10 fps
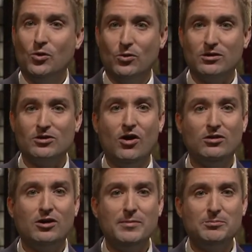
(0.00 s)
Or
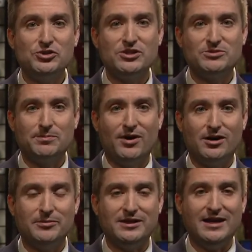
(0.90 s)
call our membership
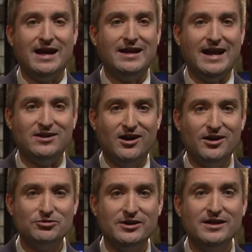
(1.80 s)
department at
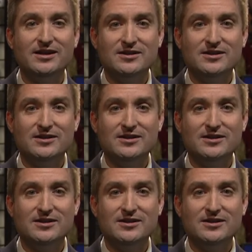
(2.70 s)
800